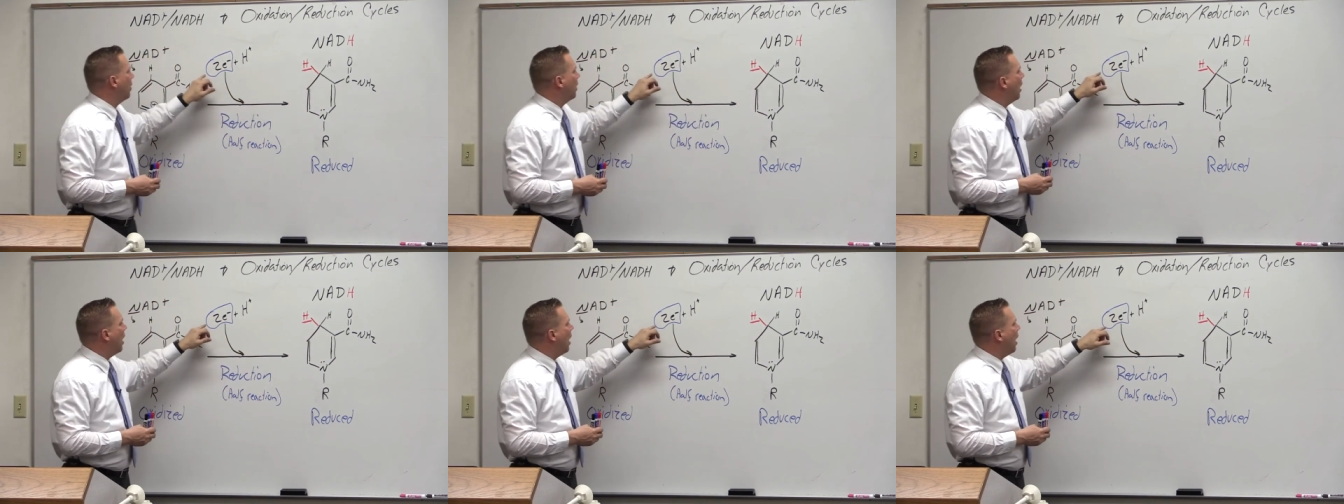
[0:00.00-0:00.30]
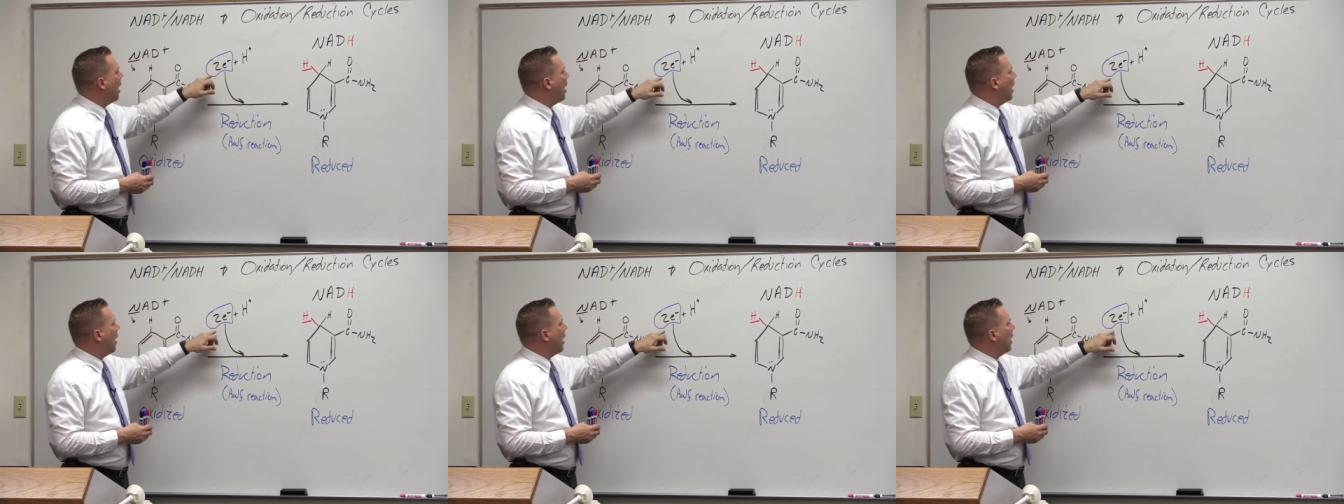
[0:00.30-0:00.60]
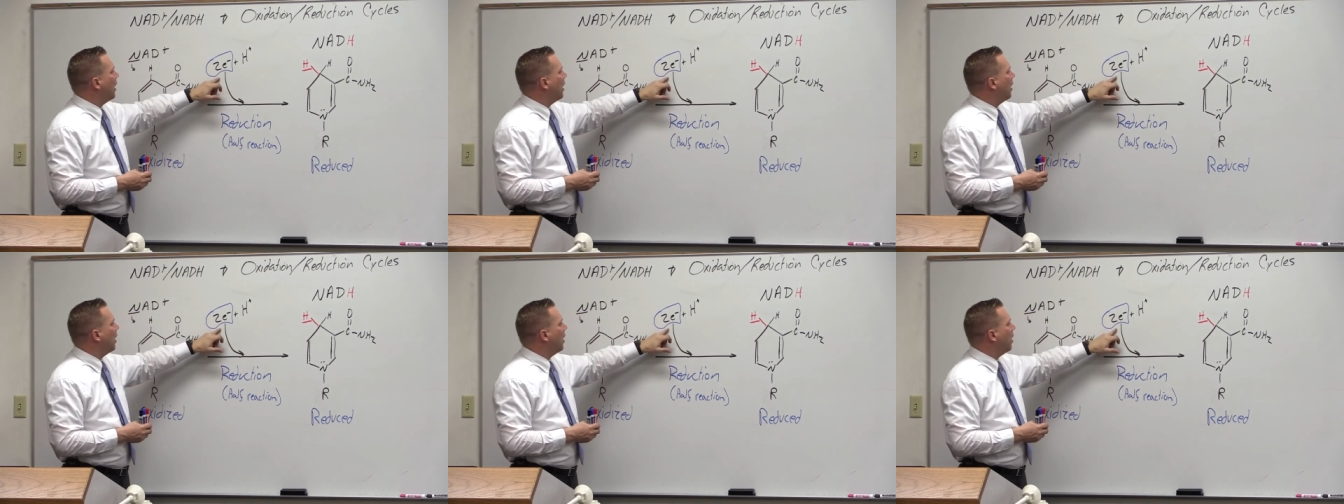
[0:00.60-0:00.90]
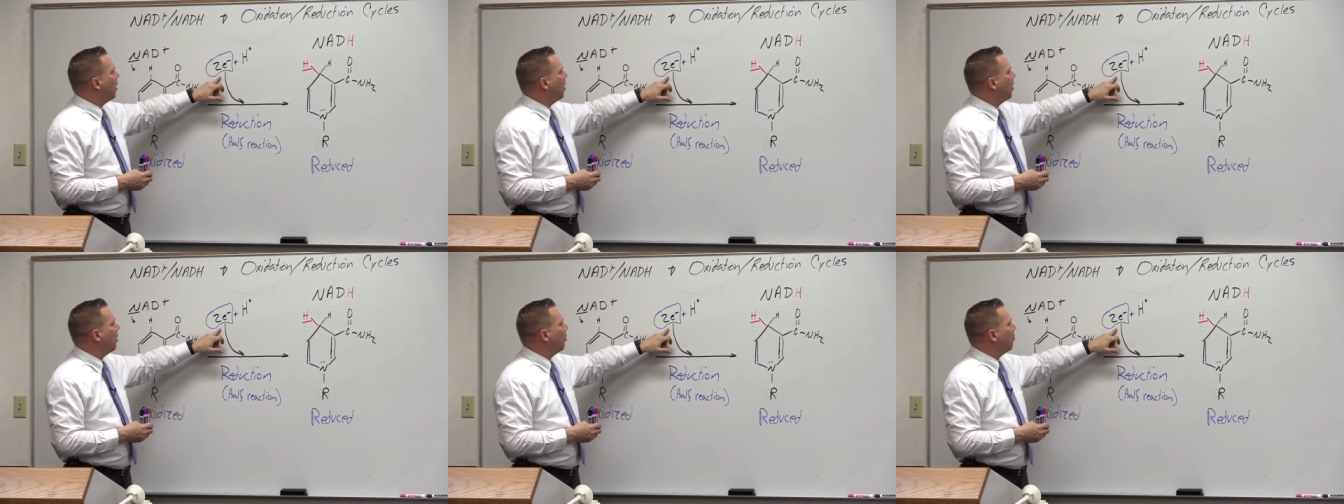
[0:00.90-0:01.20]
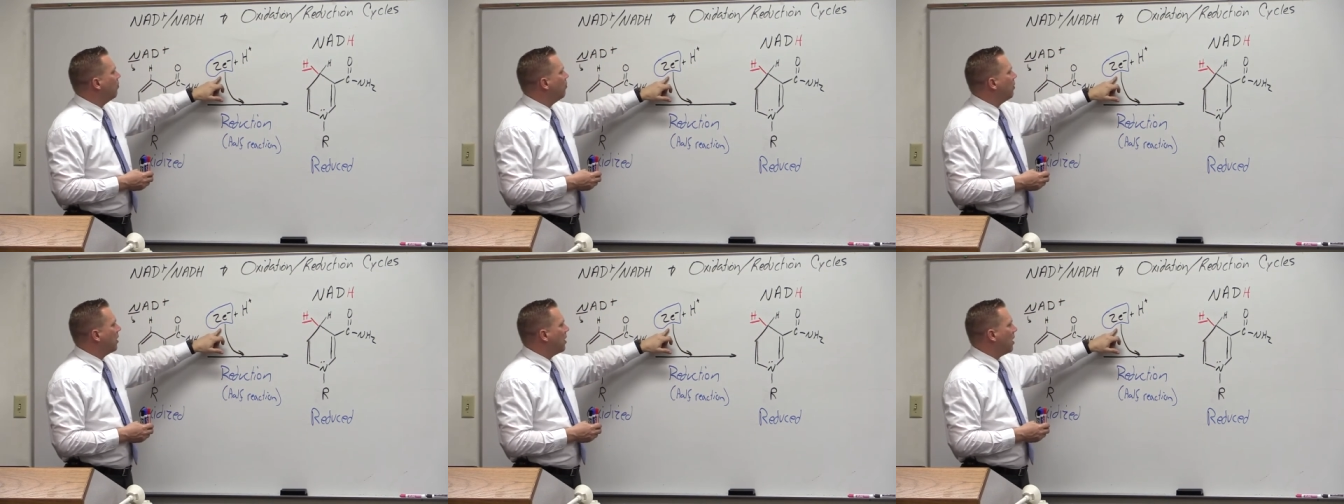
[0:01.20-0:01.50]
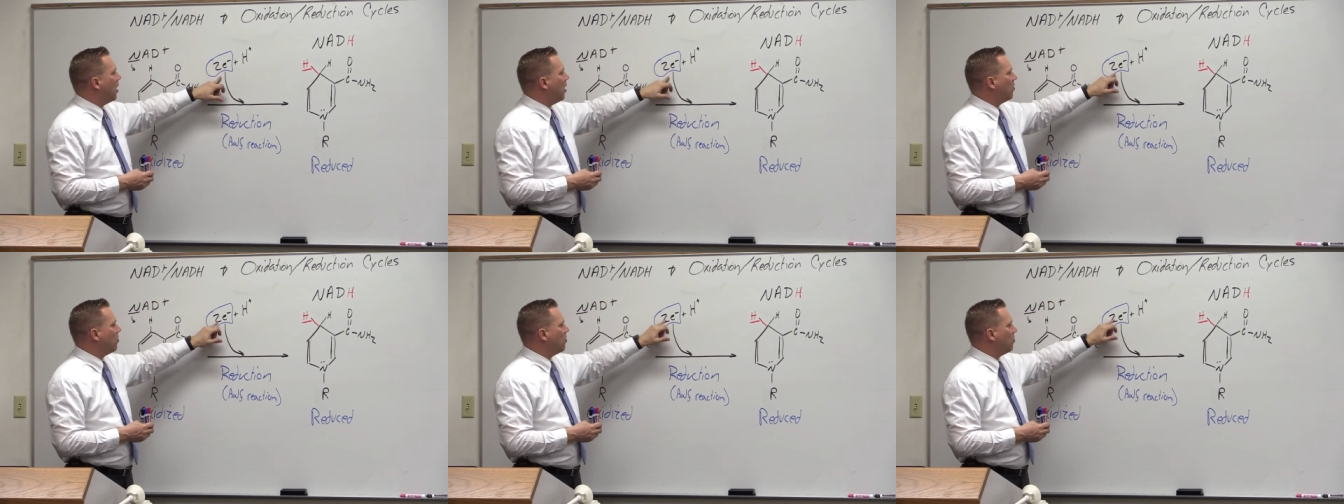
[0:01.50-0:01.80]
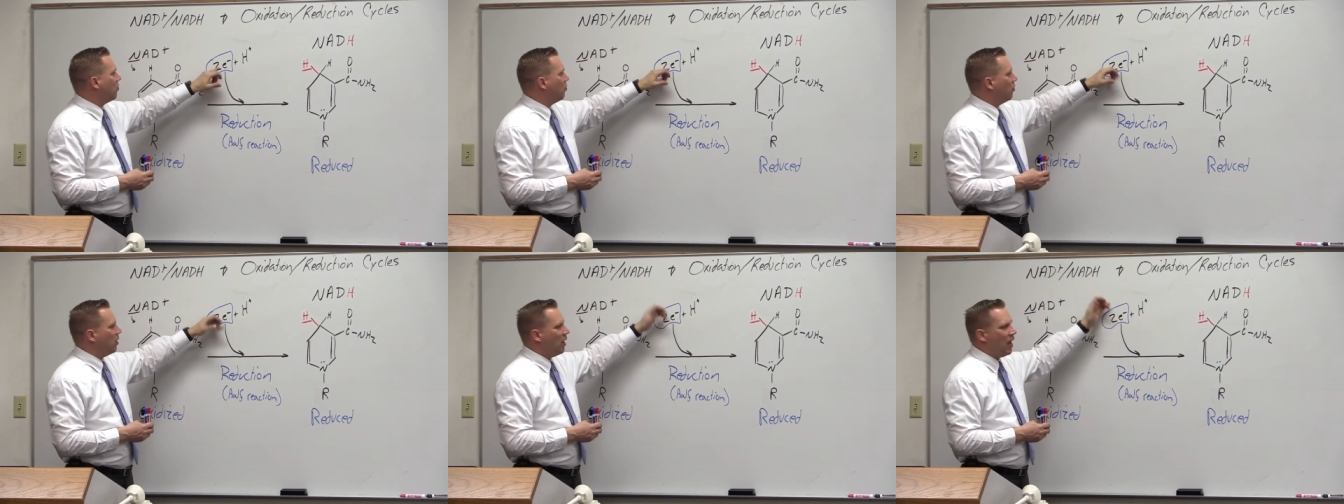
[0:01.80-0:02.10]
uh,
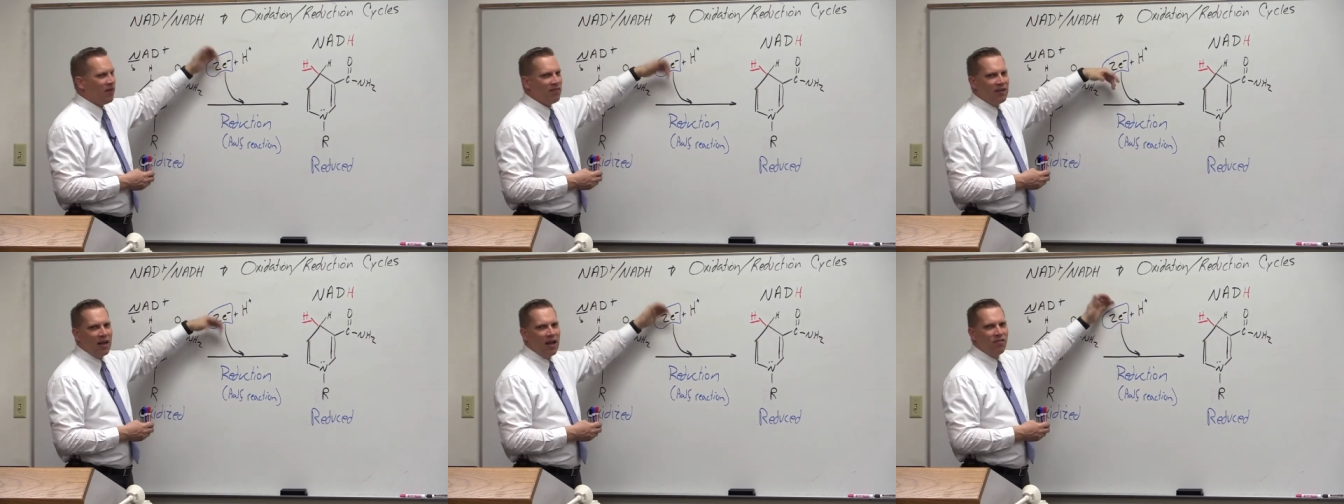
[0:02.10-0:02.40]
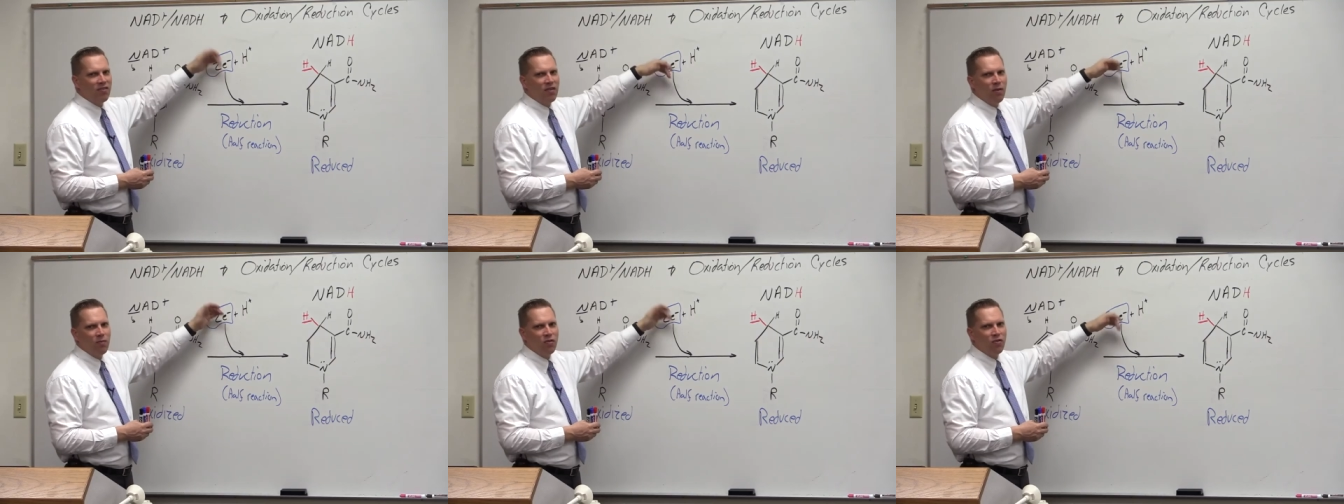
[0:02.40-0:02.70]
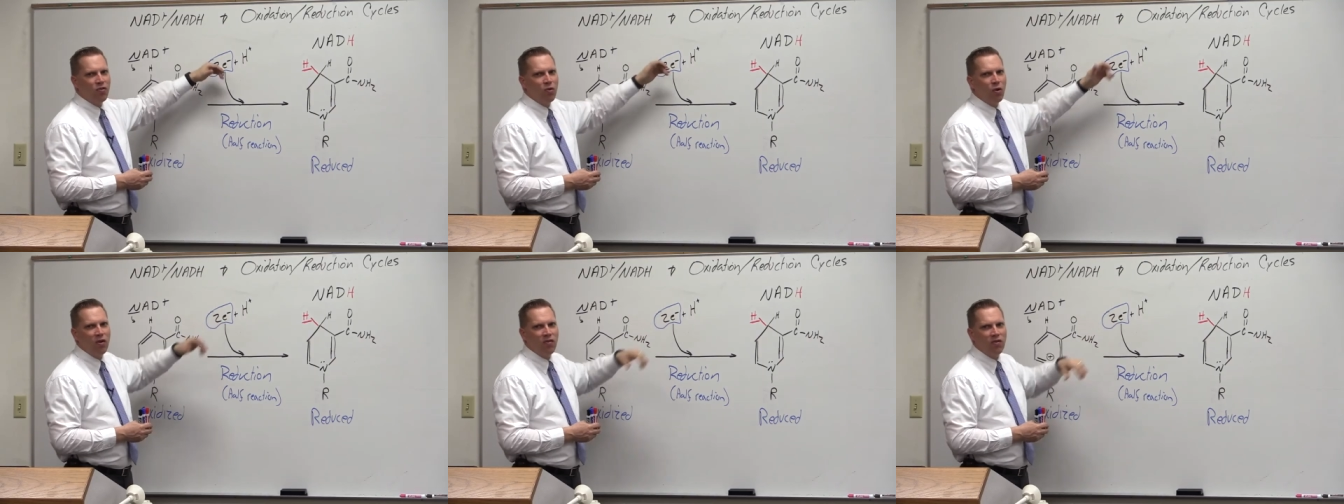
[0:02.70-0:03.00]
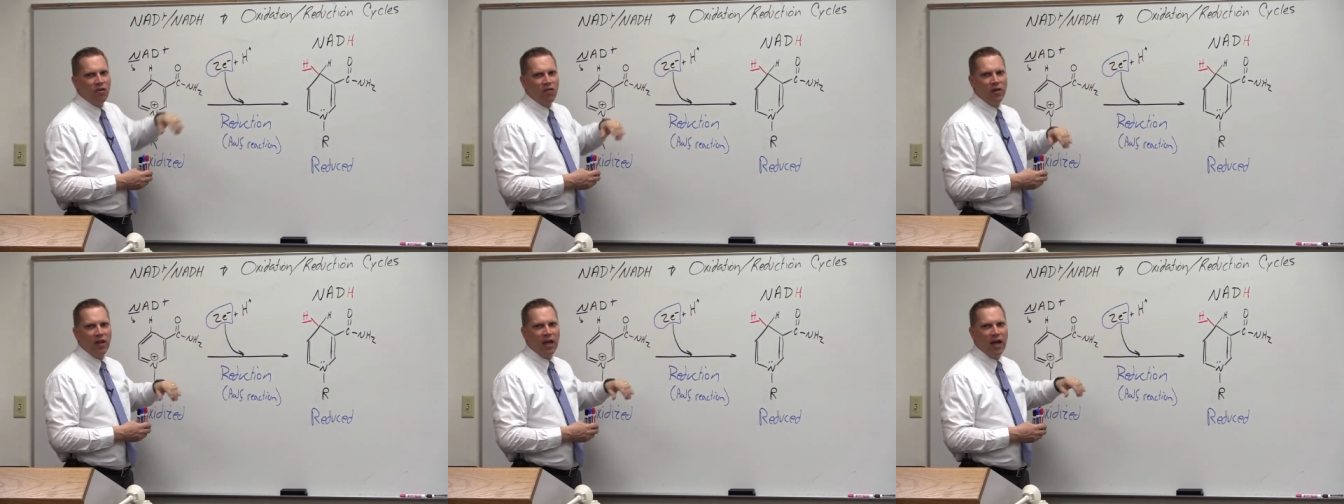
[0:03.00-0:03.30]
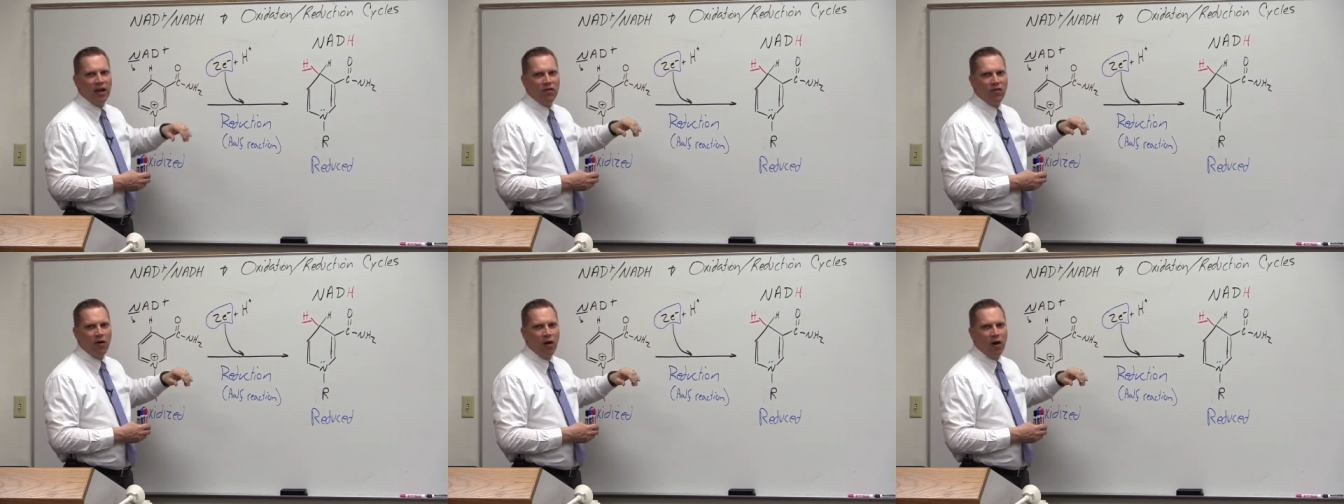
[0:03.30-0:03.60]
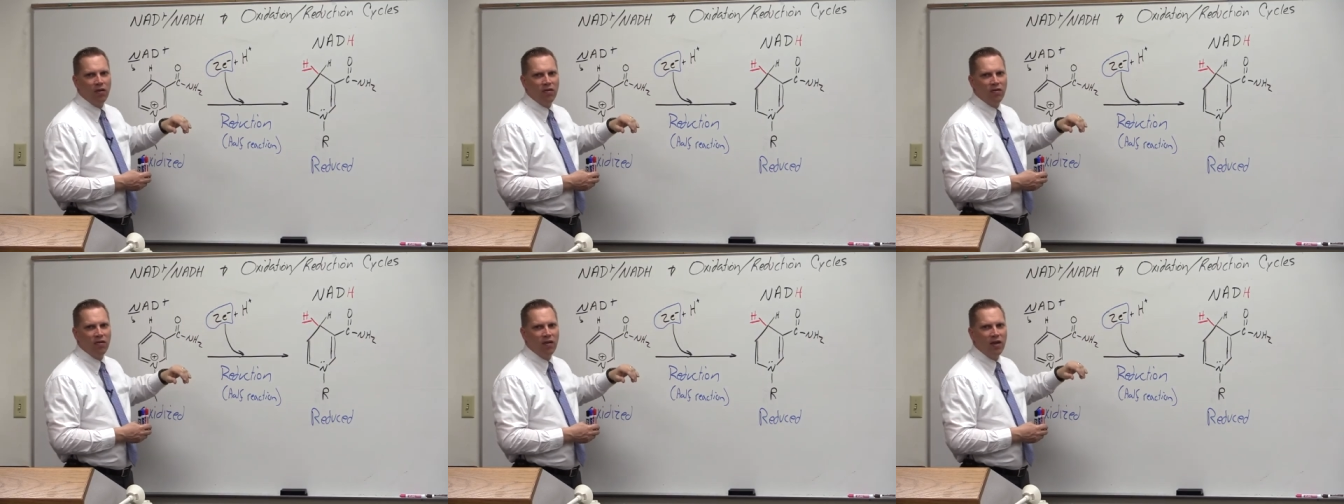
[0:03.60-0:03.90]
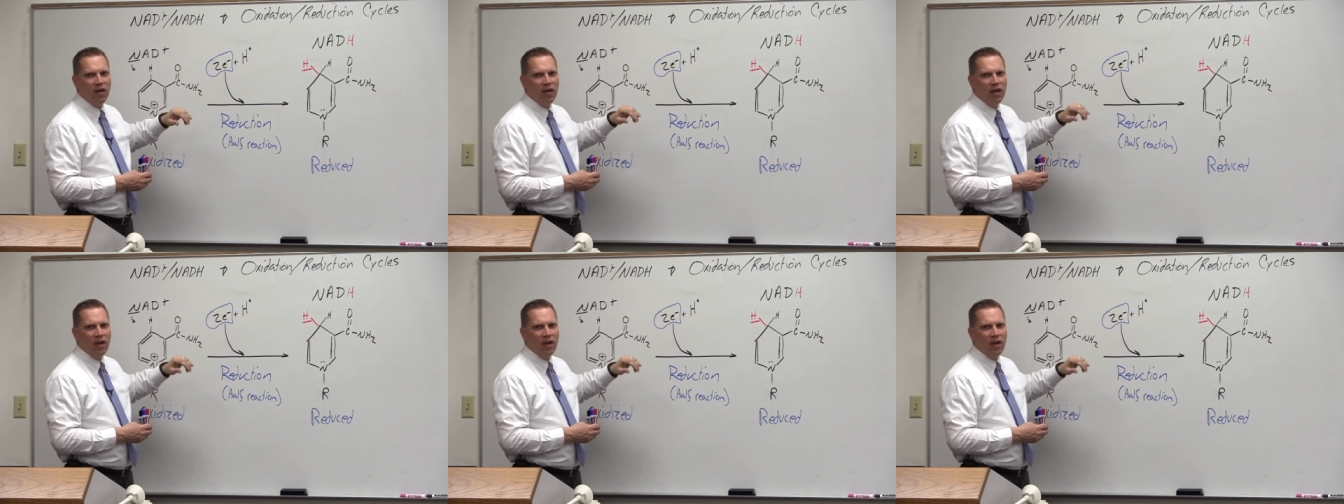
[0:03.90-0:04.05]
because we have to have some source of electrons.